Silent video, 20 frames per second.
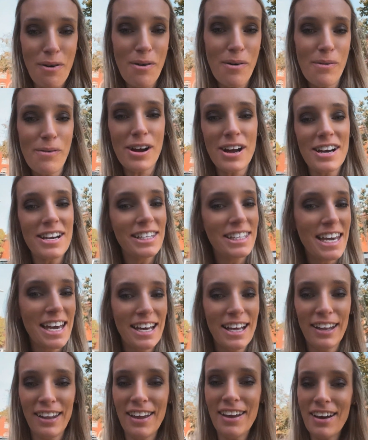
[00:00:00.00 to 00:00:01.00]
We're going to take
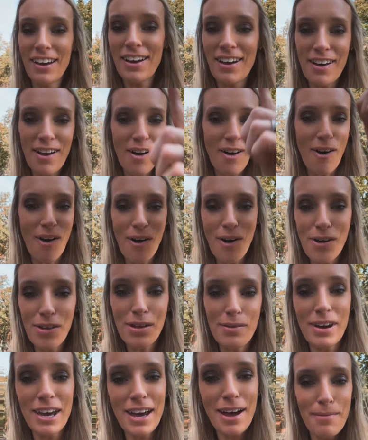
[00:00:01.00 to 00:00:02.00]
a look all the
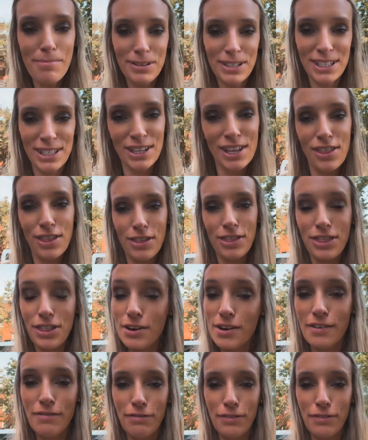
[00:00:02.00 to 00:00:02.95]
way up to the 3rd